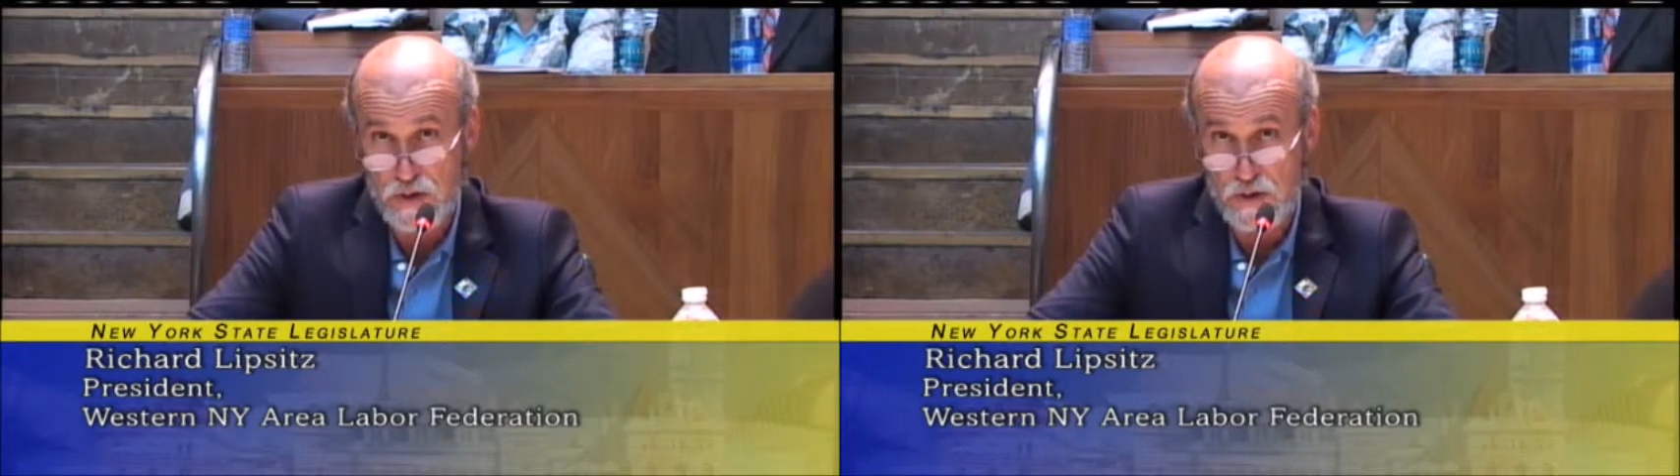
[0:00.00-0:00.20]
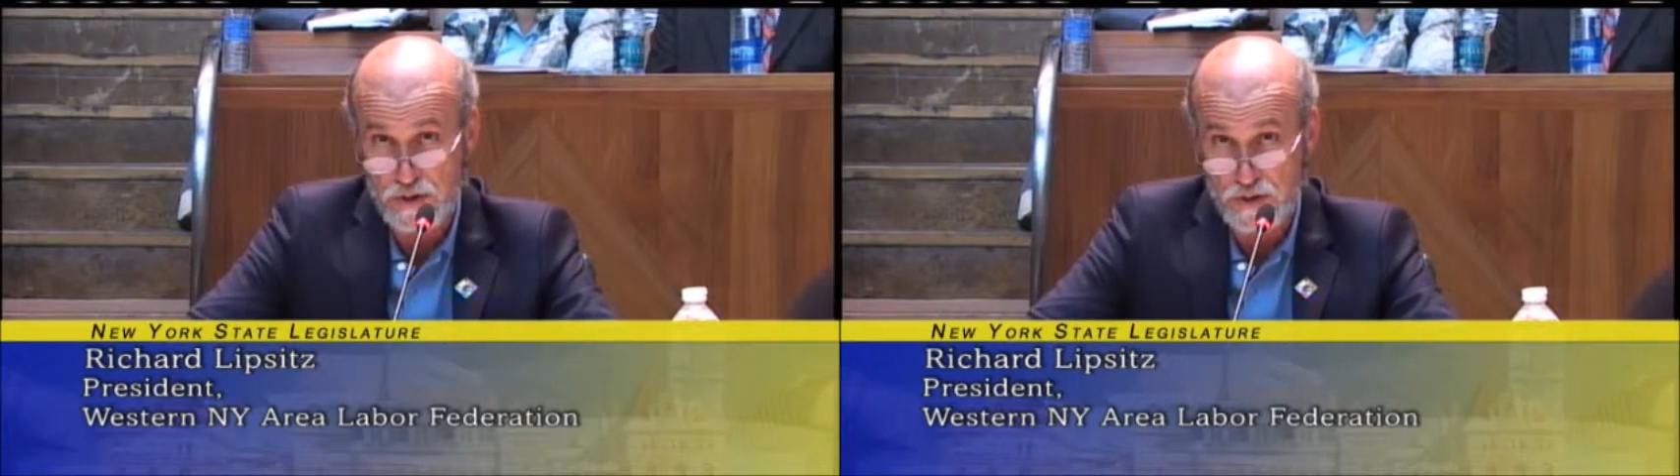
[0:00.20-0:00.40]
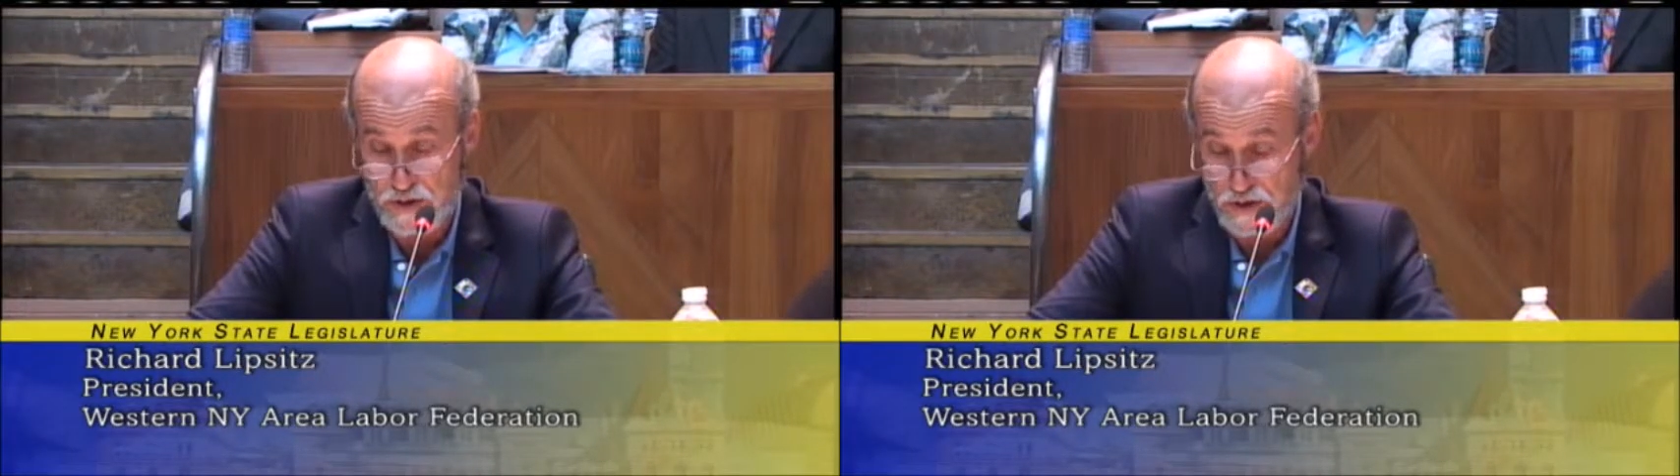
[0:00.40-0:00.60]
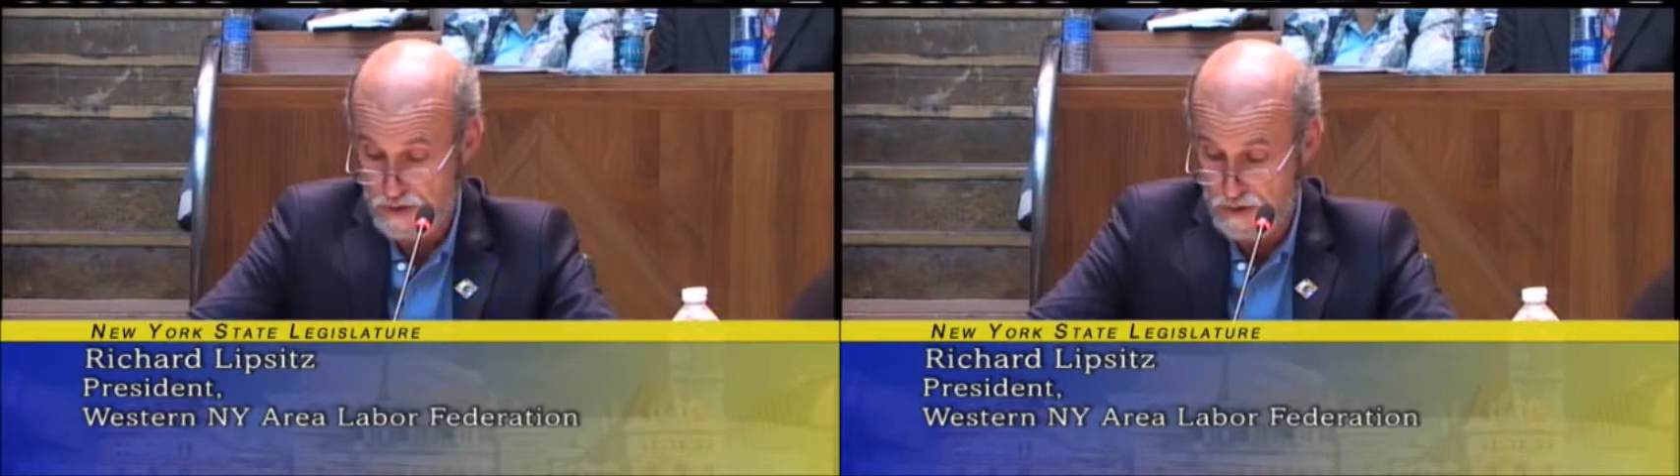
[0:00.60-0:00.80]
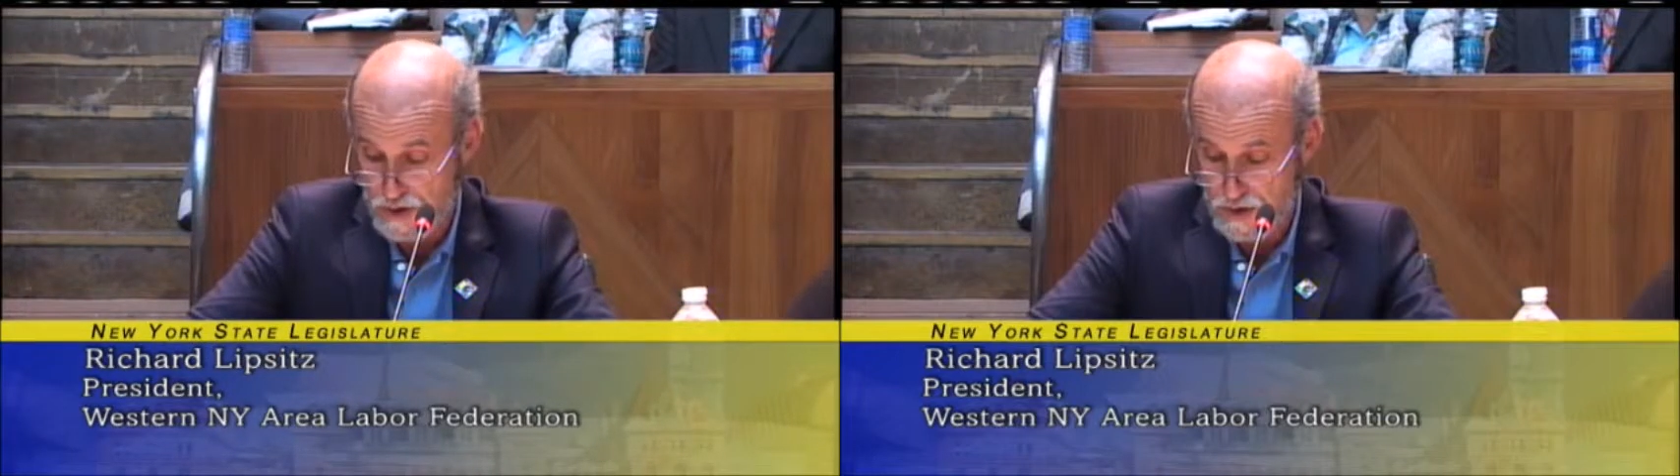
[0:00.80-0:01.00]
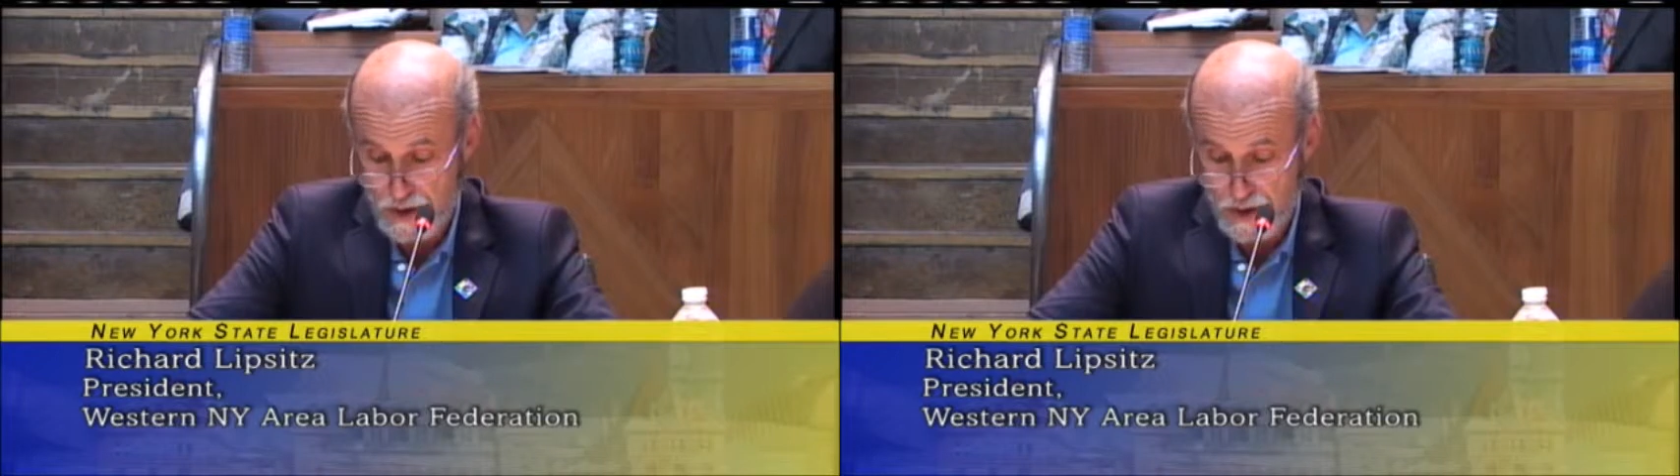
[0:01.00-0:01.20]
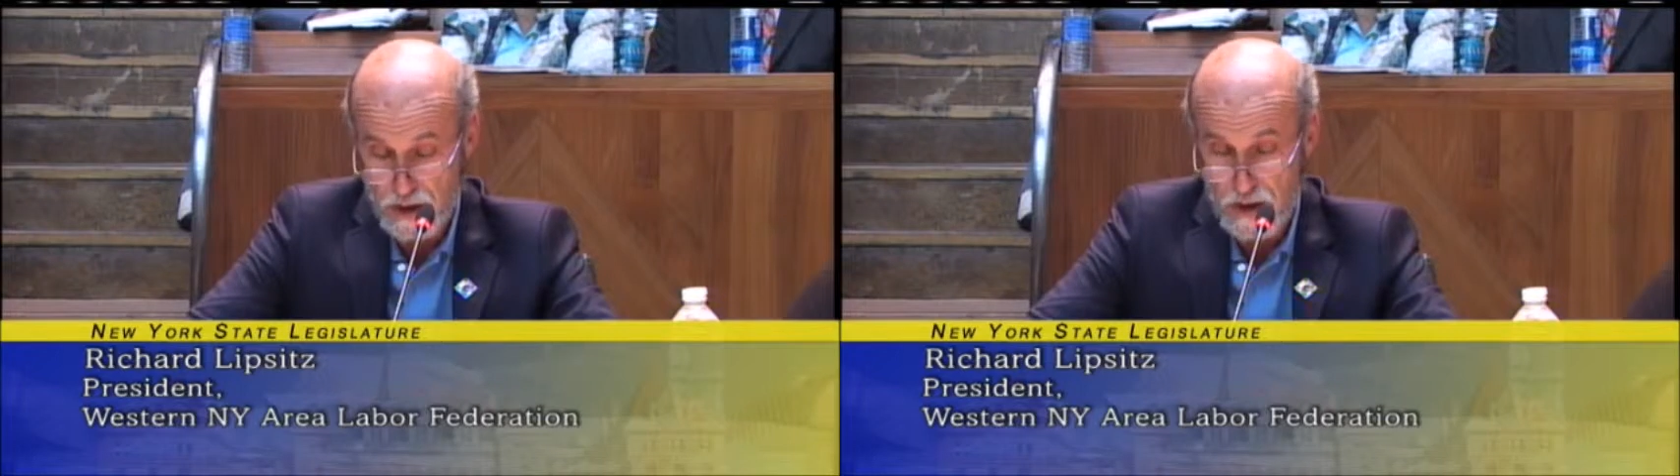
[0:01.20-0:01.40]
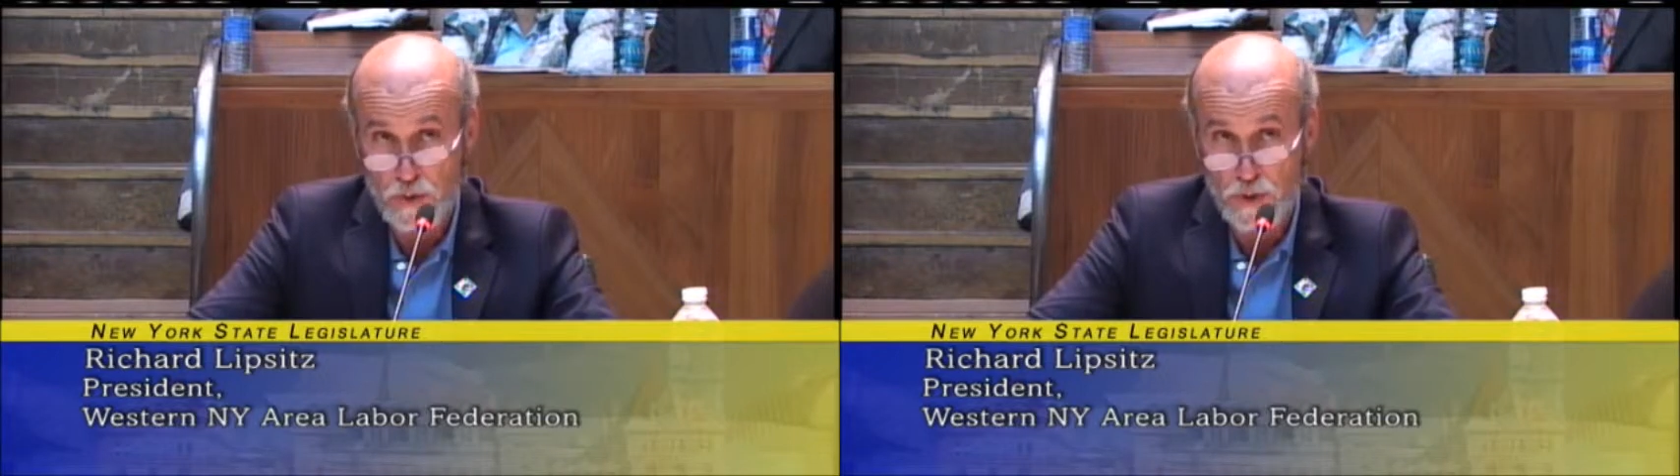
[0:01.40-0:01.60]

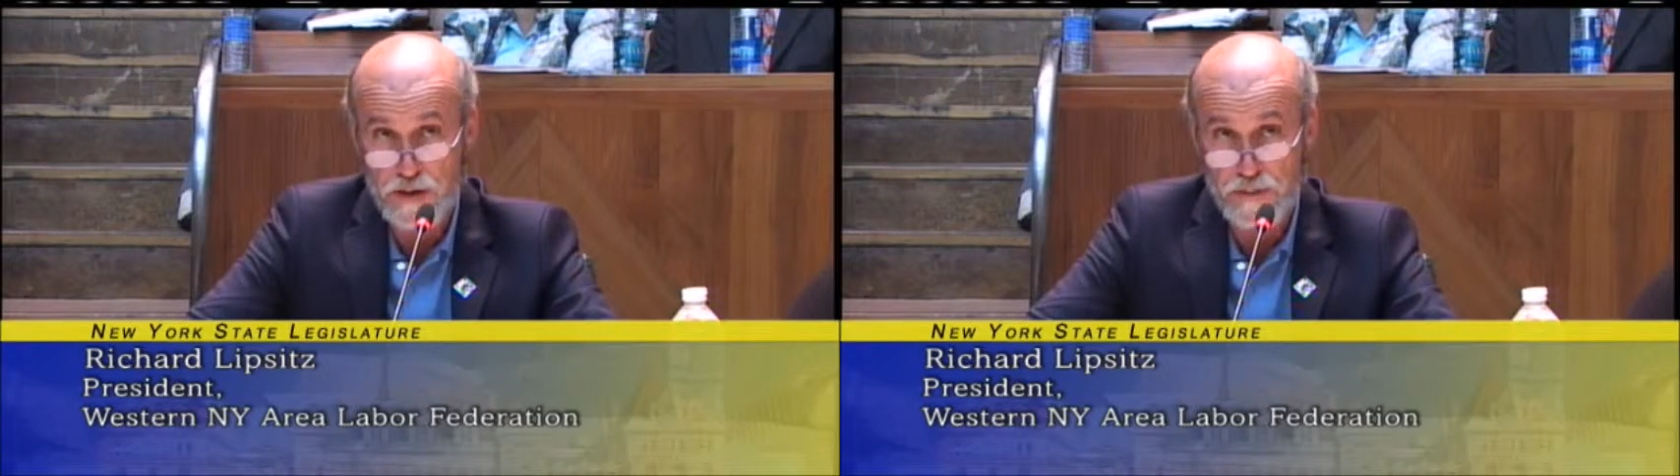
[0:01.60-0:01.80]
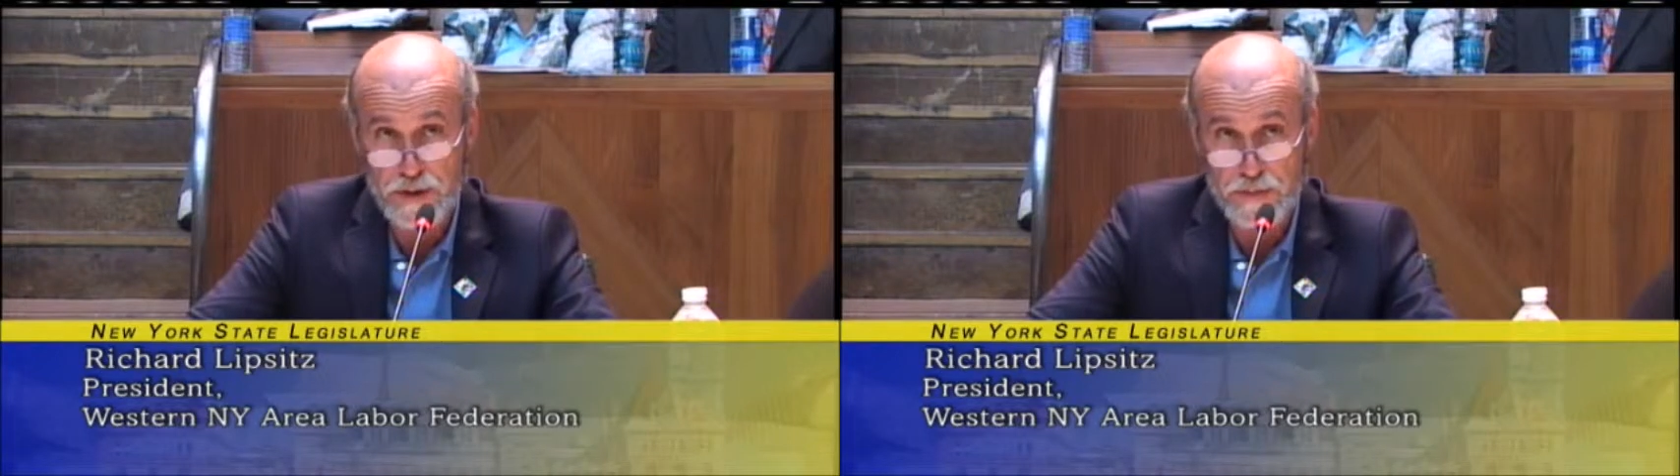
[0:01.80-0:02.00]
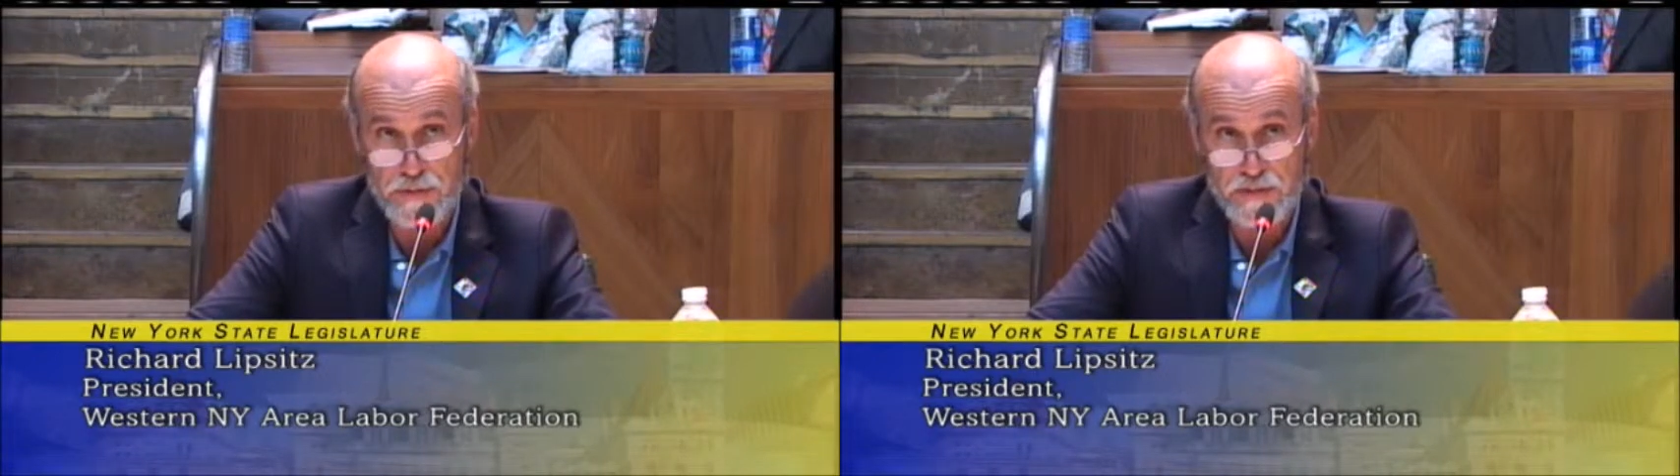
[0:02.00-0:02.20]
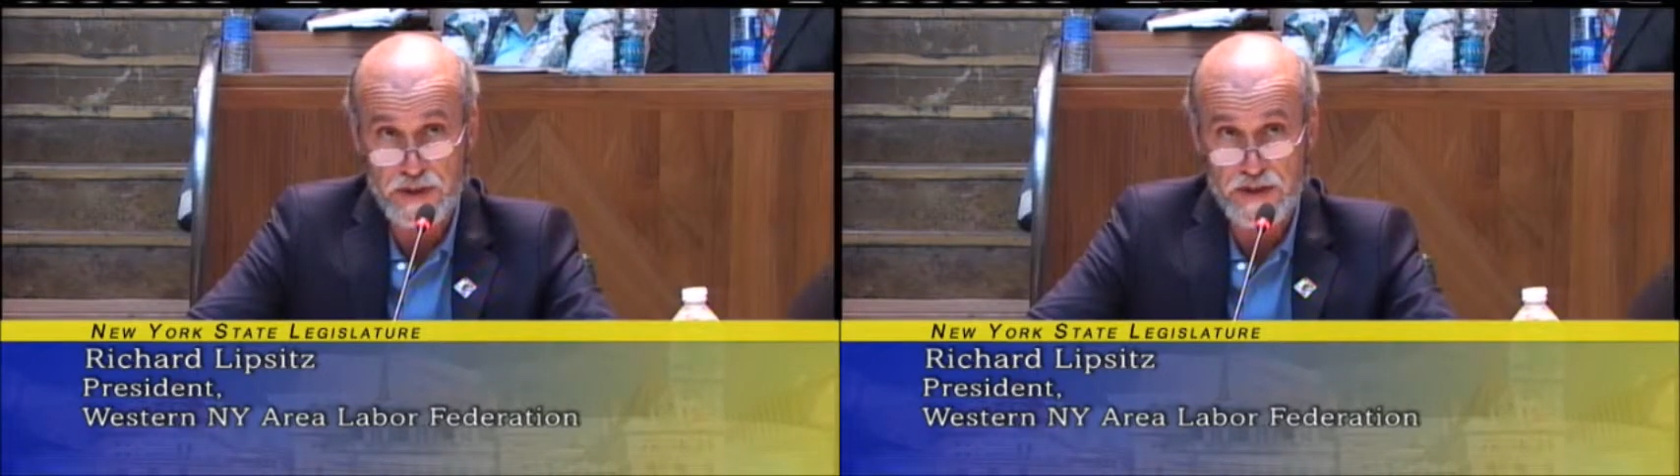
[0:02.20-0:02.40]
of working people.